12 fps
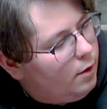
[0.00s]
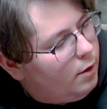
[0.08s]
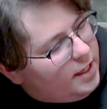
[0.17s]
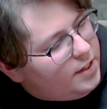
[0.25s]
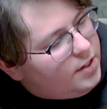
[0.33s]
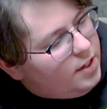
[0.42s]

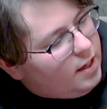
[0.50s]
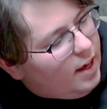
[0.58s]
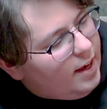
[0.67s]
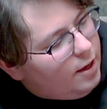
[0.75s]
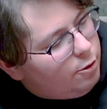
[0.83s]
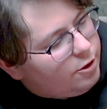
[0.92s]
DC
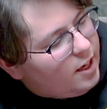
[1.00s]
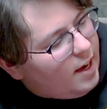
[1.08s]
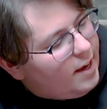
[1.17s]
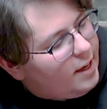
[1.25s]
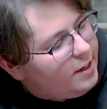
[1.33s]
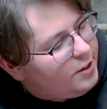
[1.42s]
KO
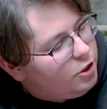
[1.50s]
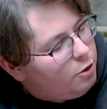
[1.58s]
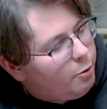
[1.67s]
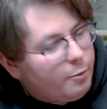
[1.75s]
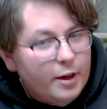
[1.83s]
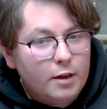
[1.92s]
tie-in
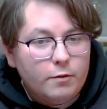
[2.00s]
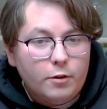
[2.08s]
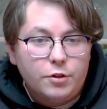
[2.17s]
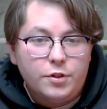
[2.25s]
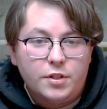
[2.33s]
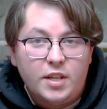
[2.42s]
Superman
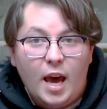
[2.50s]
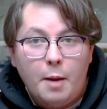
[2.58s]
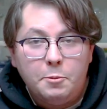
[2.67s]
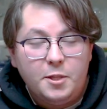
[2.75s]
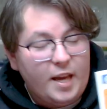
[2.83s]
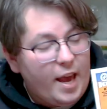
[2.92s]
vs.
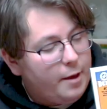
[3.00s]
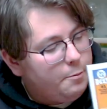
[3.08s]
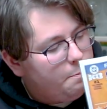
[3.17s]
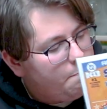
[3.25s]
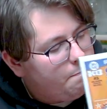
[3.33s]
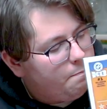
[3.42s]
Captain
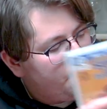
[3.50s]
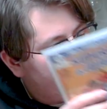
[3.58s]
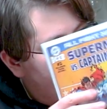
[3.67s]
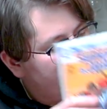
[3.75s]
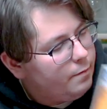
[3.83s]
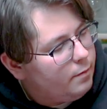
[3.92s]
Atom,
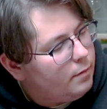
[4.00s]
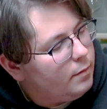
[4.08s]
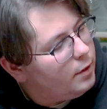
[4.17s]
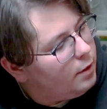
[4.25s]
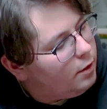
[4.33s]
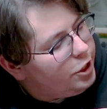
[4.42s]

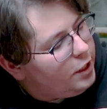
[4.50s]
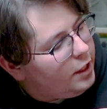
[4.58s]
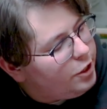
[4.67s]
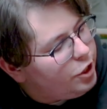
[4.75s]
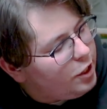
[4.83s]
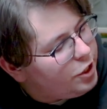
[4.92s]
Cheetah
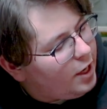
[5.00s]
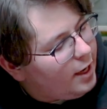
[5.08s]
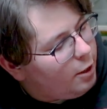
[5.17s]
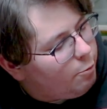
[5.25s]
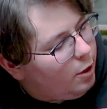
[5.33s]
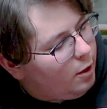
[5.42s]
and
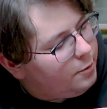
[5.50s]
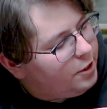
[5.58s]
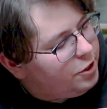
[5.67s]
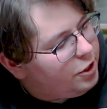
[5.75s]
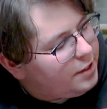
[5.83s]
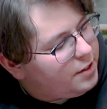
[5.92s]
Cheshire robbed the
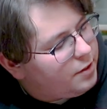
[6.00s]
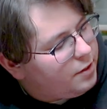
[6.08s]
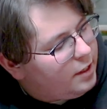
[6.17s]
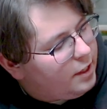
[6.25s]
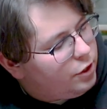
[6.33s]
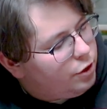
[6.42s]
Justice
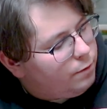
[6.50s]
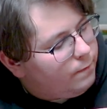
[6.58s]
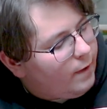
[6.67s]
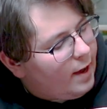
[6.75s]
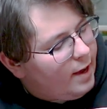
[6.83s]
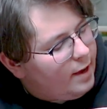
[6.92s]
League issue
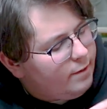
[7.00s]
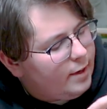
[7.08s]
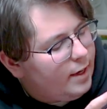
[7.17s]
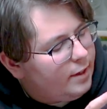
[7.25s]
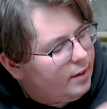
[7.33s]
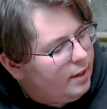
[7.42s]
5.
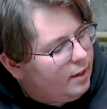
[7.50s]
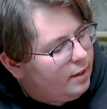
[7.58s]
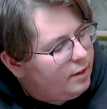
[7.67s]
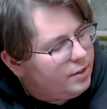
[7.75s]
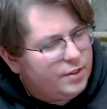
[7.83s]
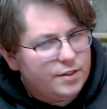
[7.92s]
I think
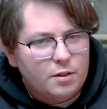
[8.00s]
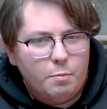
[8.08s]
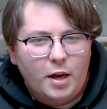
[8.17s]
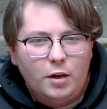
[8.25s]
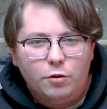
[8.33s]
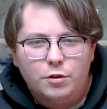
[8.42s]
this is the
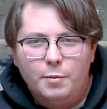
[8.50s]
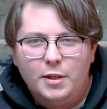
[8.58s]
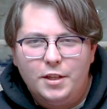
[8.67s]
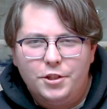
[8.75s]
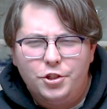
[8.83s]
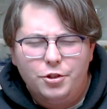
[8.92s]

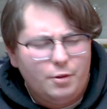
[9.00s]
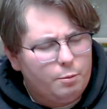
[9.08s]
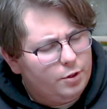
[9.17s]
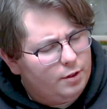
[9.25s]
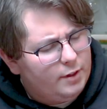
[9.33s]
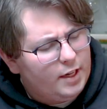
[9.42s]
penultimate issue. I
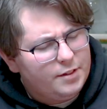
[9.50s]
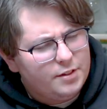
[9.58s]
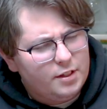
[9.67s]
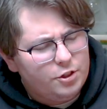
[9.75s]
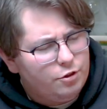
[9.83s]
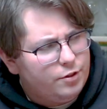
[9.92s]
believe it ends
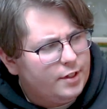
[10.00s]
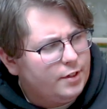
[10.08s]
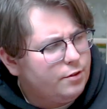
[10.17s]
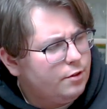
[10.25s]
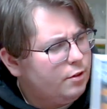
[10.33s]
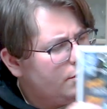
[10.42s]
at issue
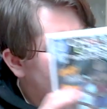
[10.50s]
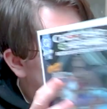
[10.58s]
6.